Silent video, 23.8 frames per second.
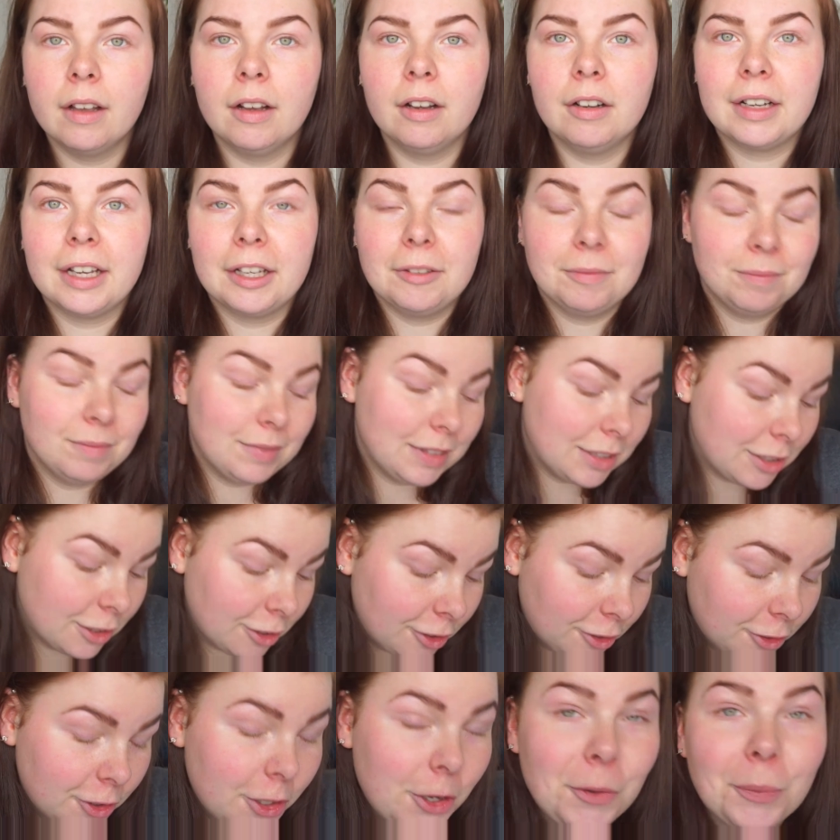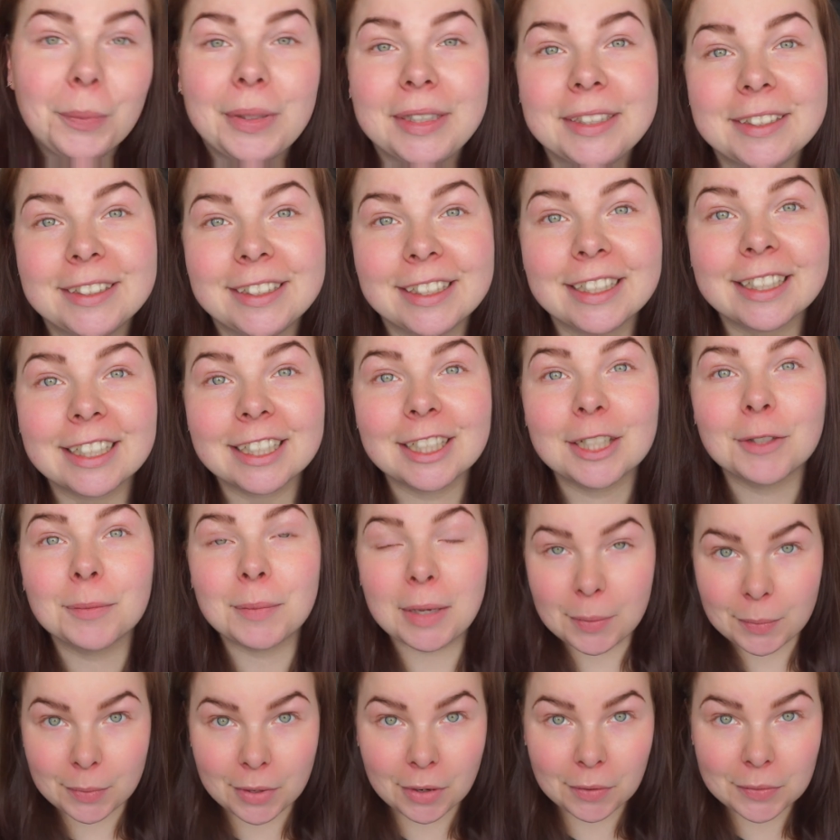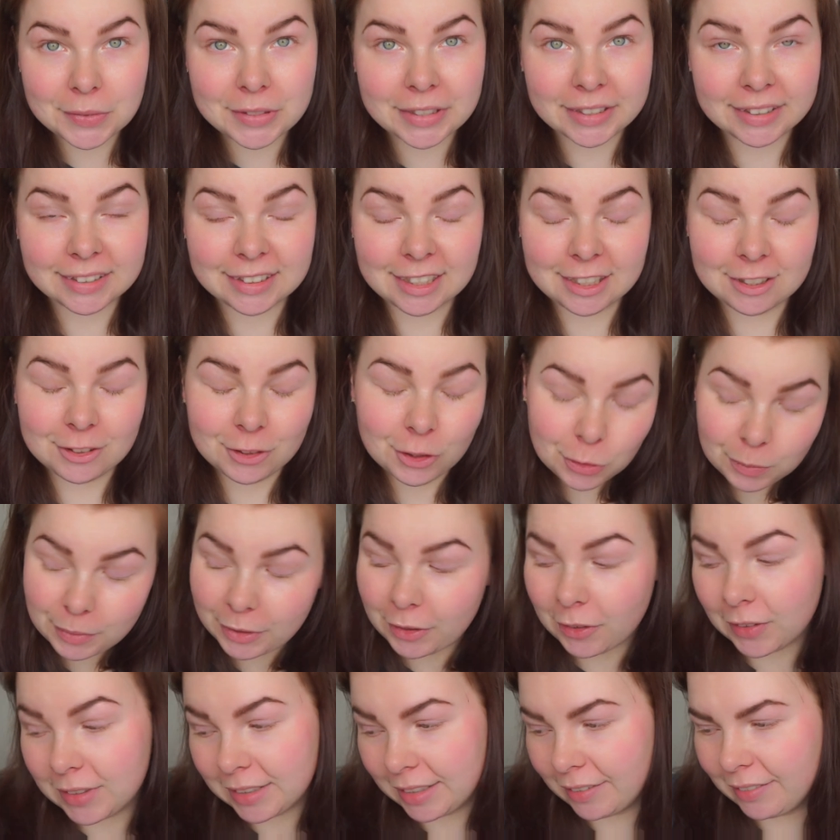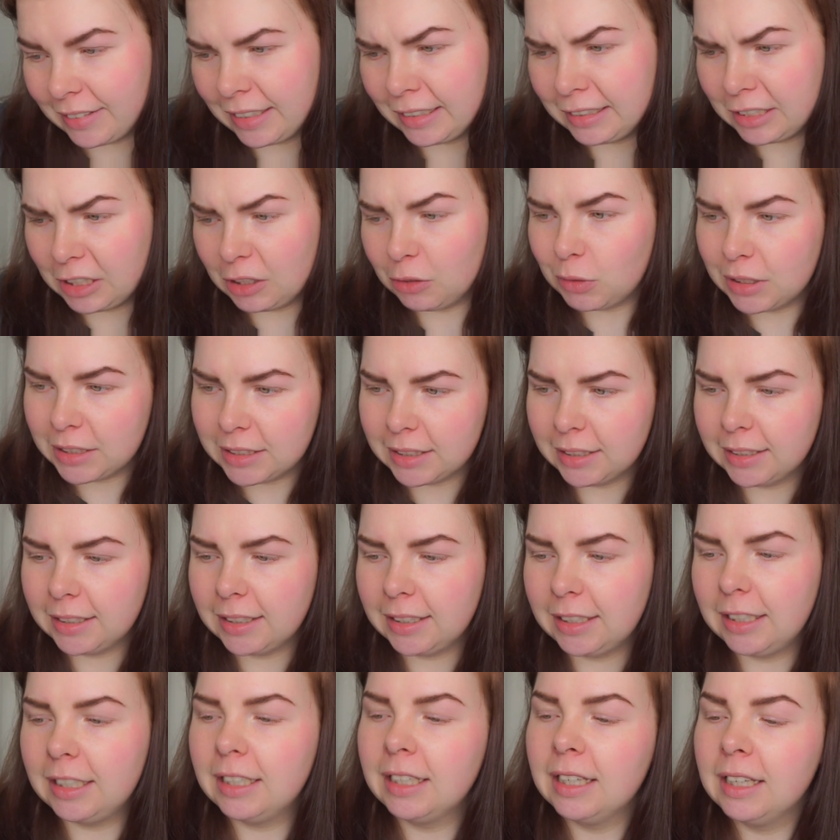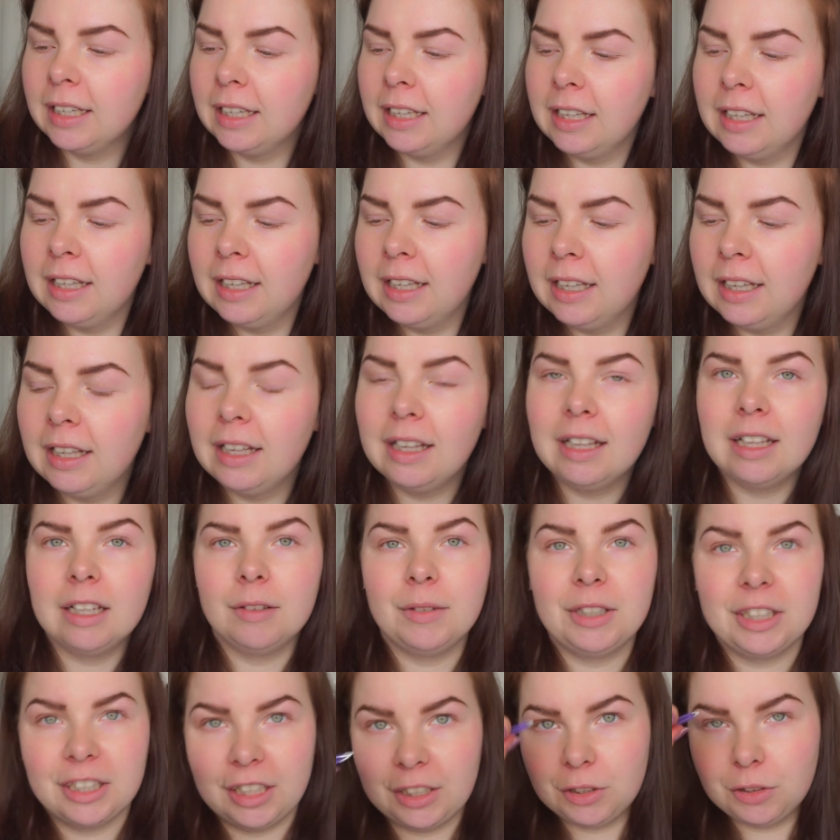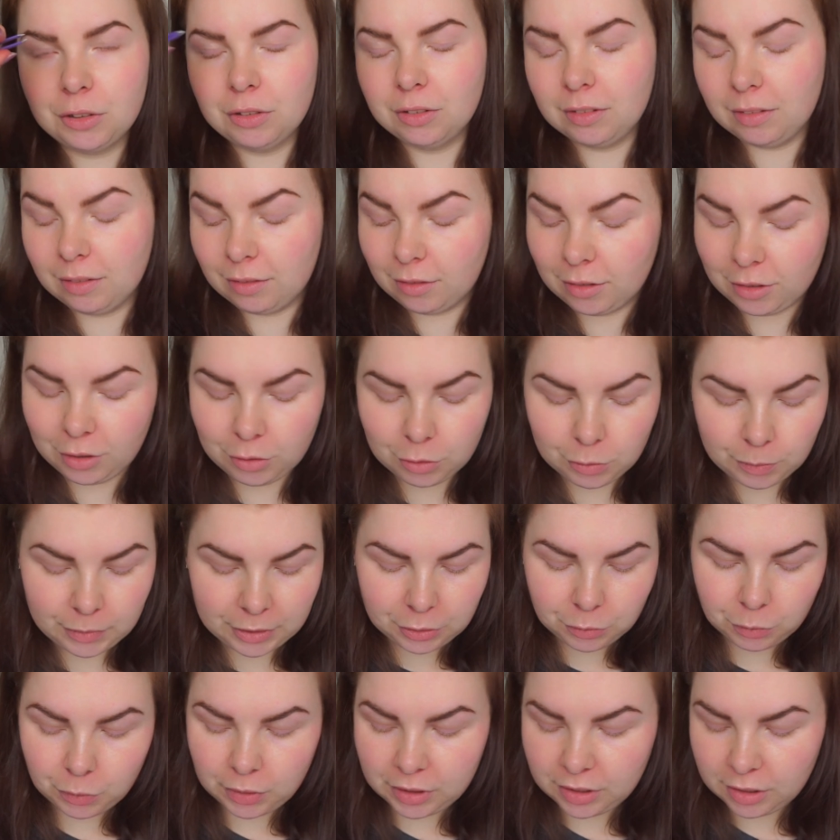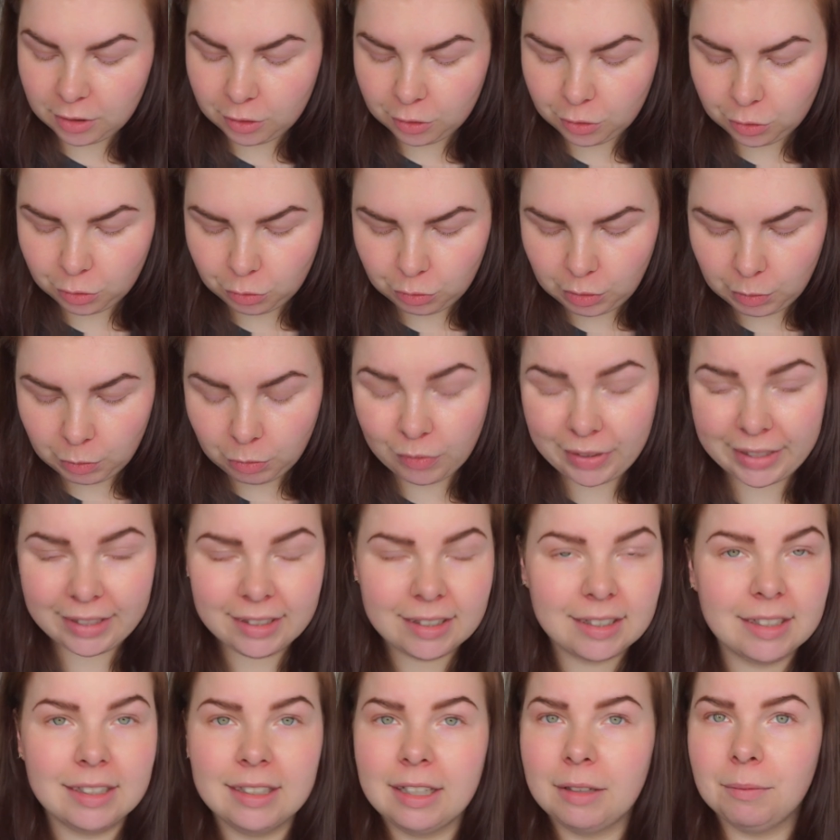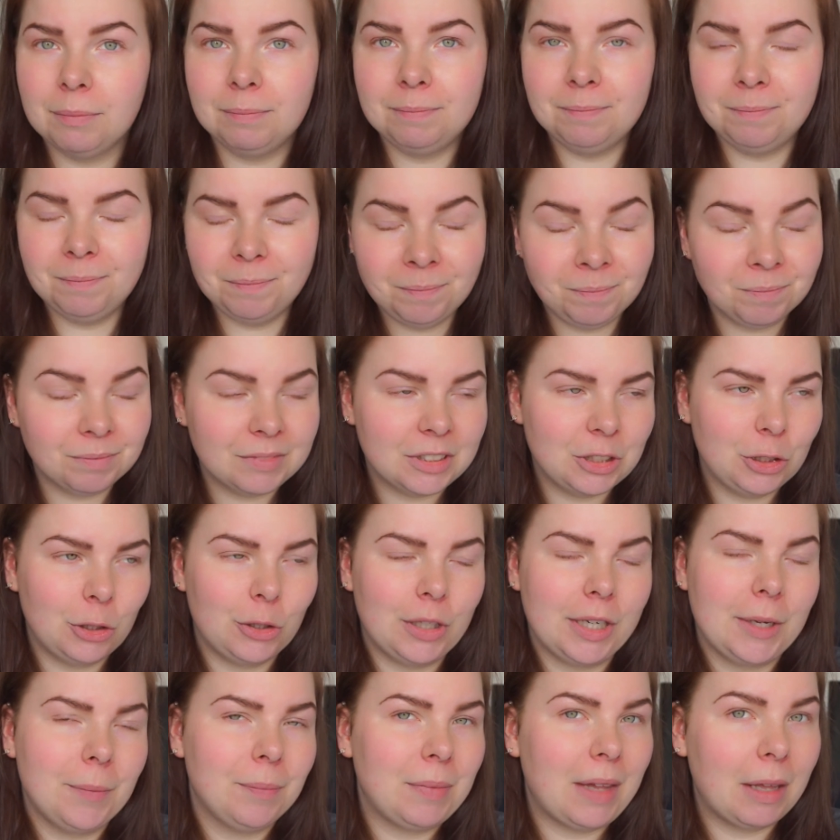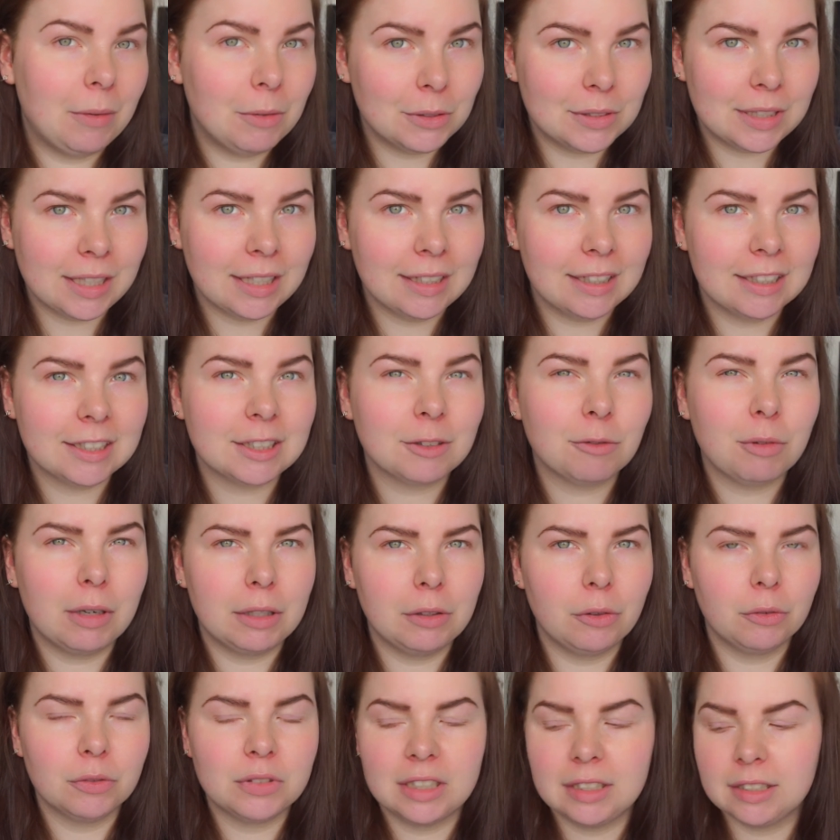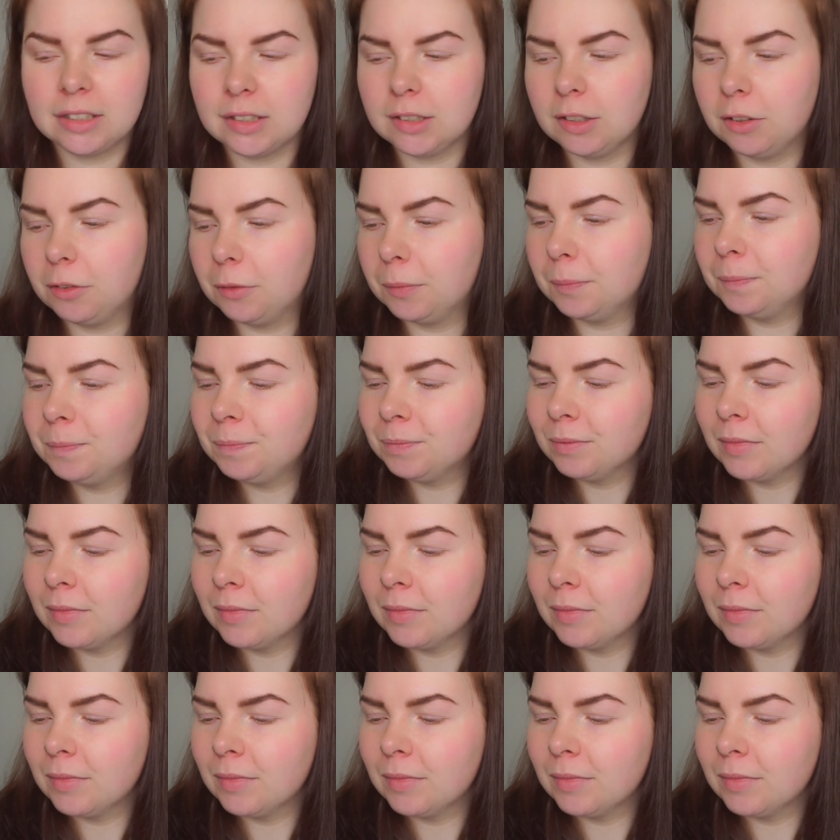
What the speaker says: Okay, so basically my brows are done just because I've done them recently. I mean, I use my tweezers to remove my hair, and I'm sorry, I'm using this quite often, so